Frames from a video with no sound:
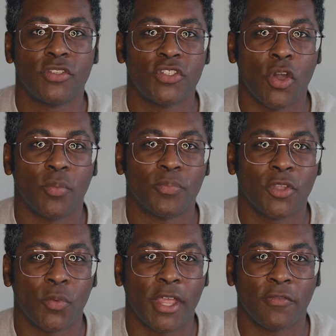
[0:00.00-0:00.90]
So
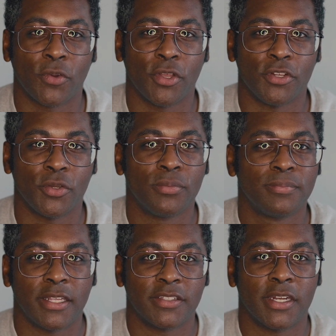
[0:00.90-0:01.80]
without further ado,
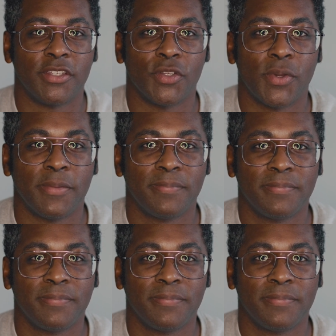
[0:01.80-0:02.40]
let's get into it.